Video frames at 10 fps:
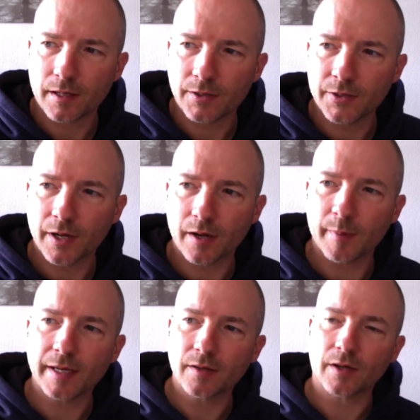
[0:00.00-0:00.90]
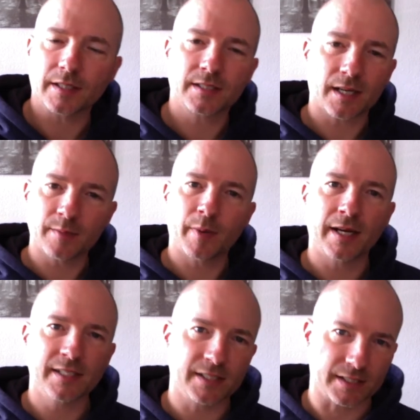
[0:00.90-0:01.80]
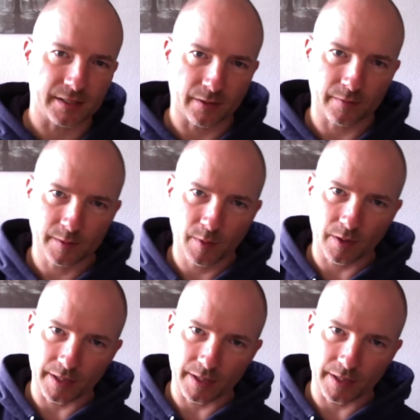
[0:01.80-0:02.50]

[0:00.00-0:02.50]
like, say pacing yourself as well.